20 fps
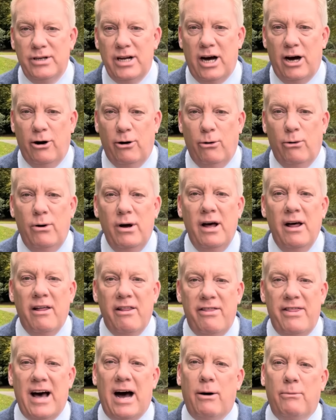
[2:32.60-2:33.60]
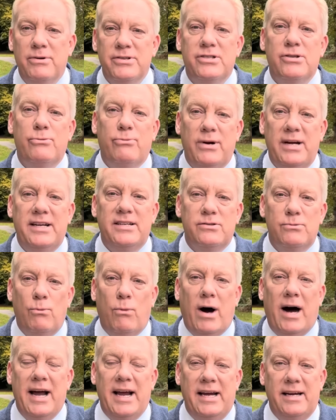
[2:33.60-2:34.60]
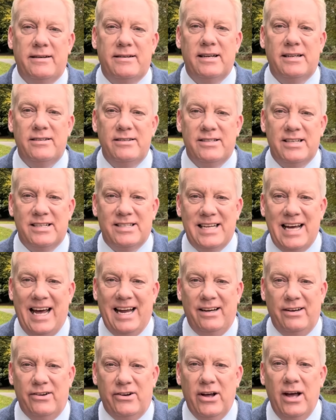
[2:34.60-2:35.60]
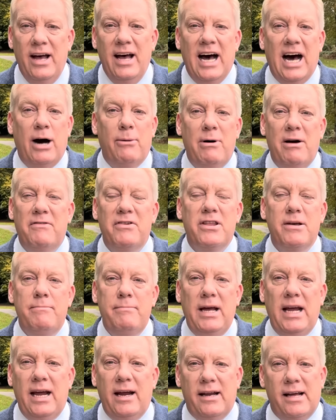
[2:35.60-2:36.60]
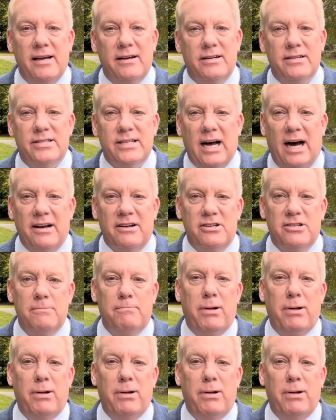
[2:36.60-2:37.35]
know that was the reason why he didn't attend. However, the media decided to